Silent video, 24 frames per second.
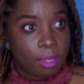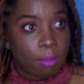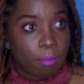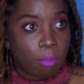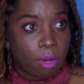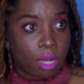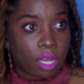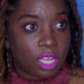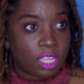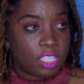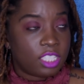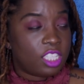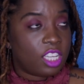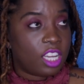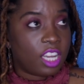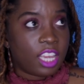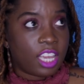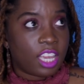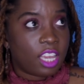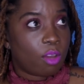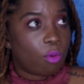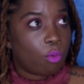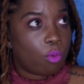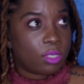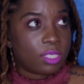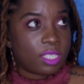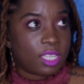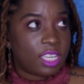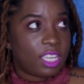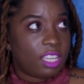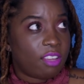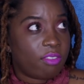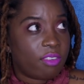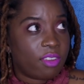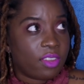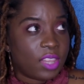Because your hair wasn't
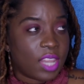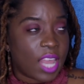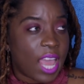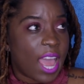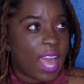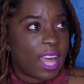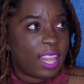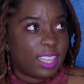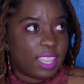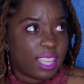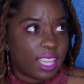even that